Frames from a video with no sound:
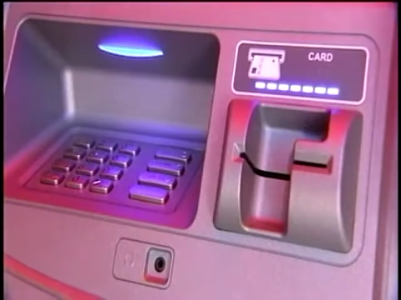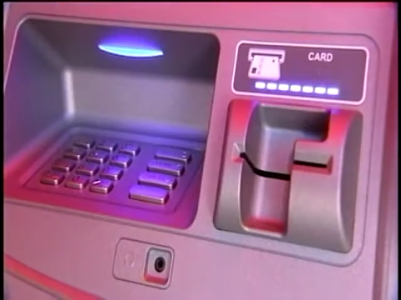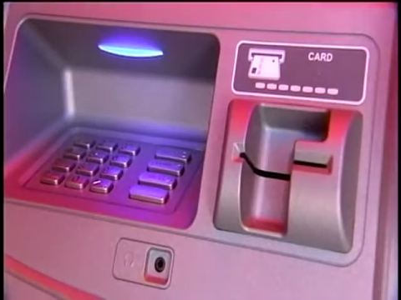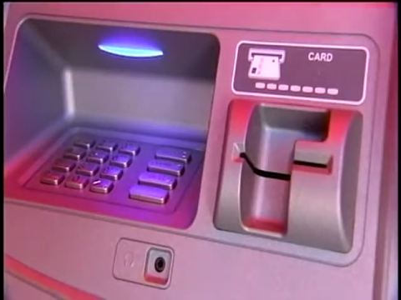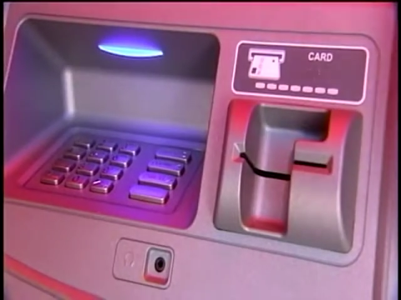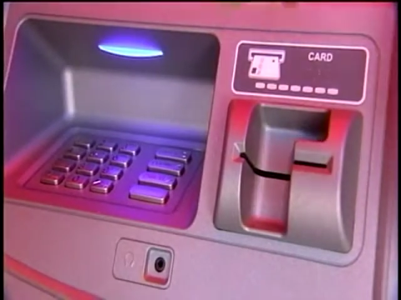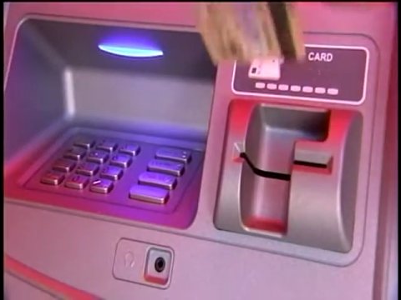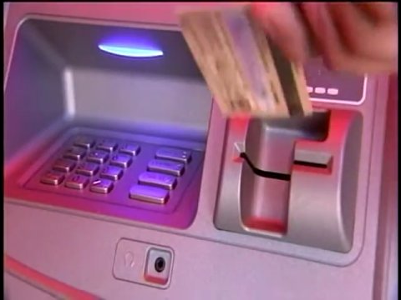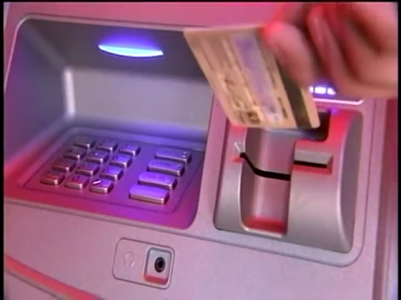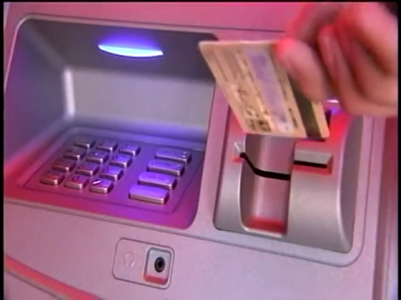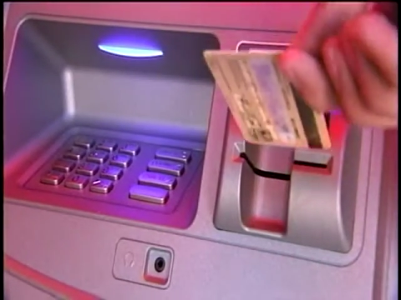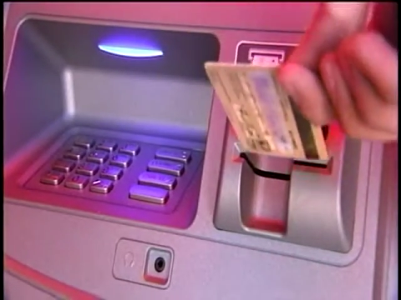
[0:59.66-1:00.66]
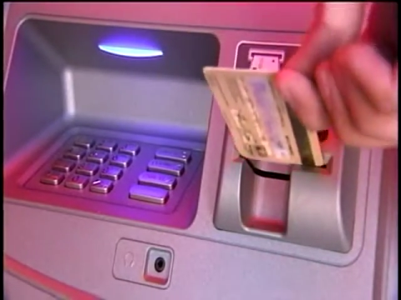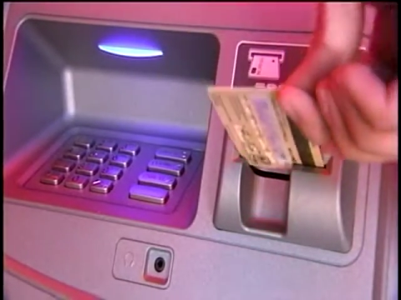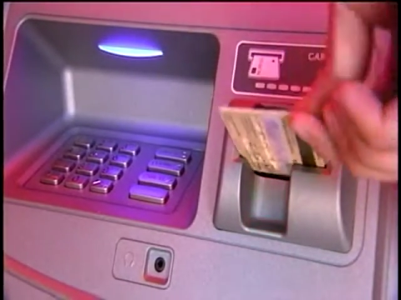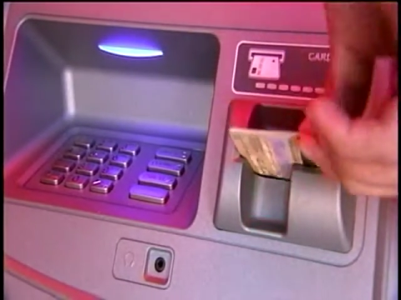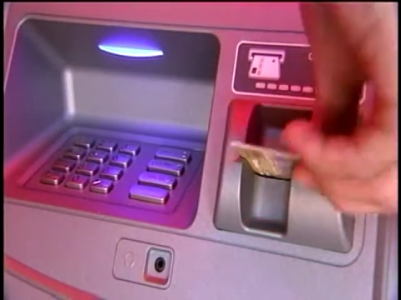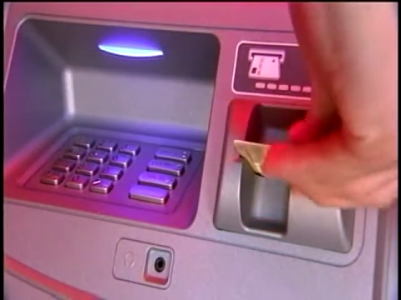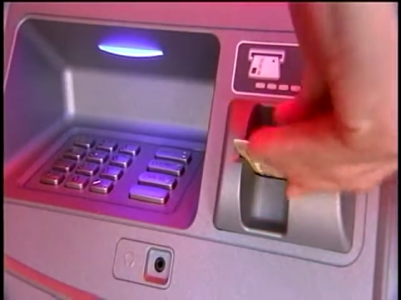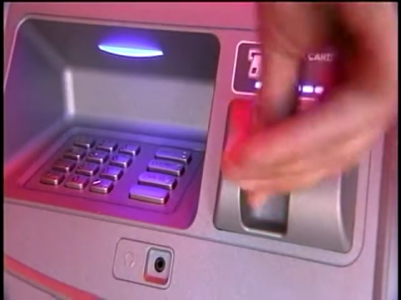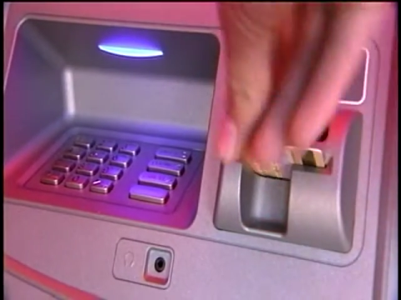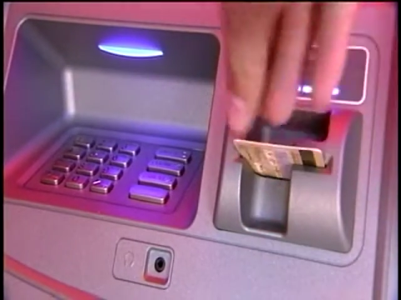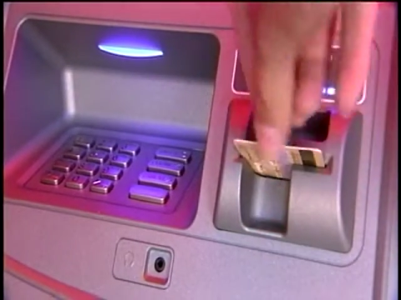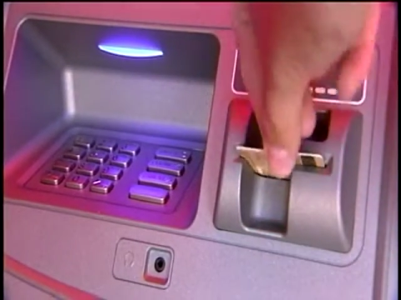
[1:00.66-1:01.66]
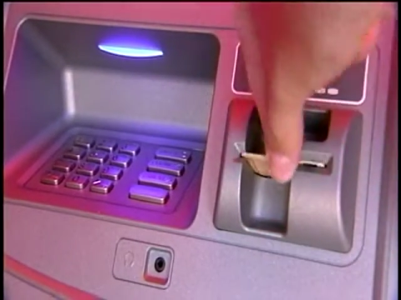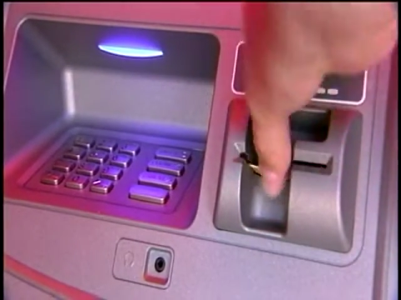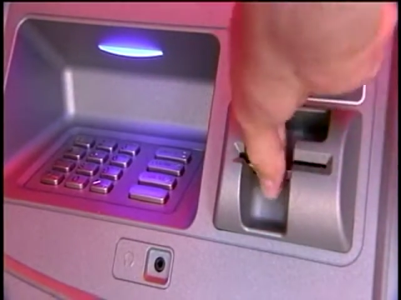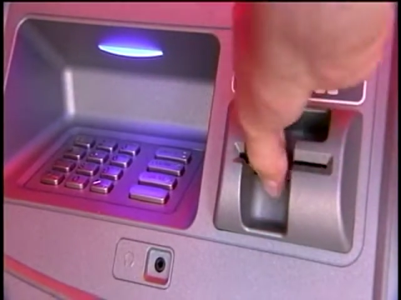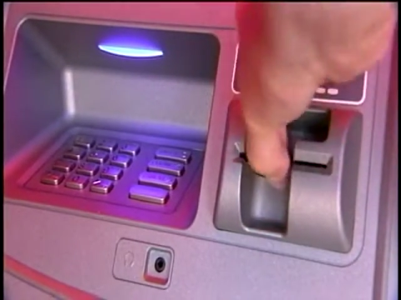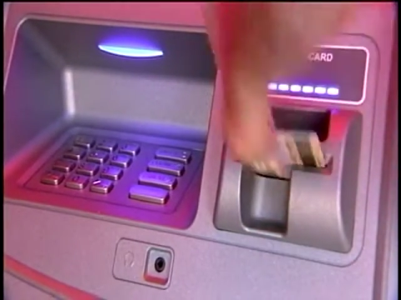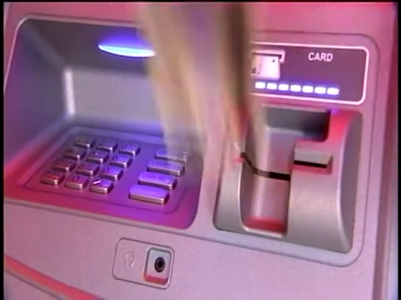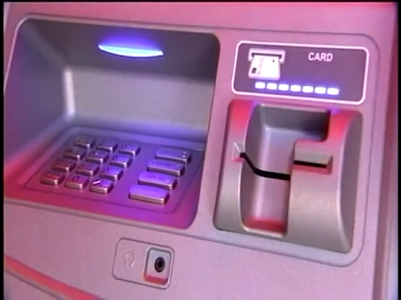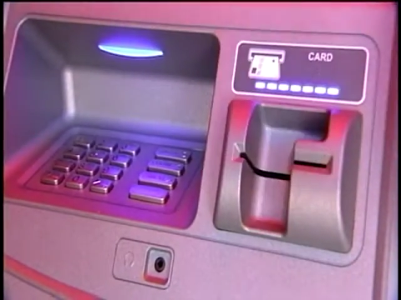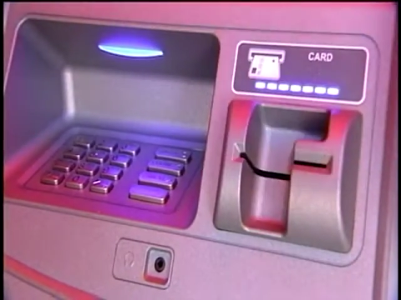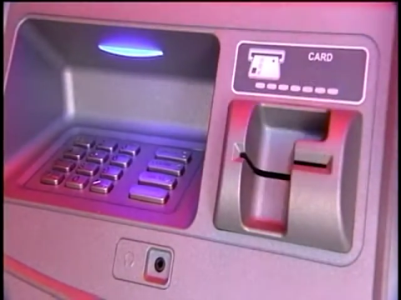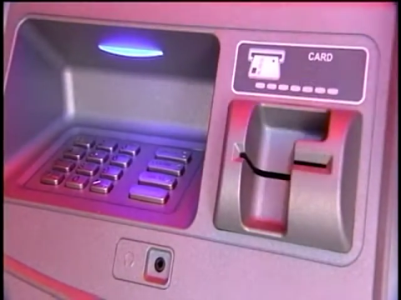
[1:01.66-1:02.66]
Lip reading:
(no speaker visible)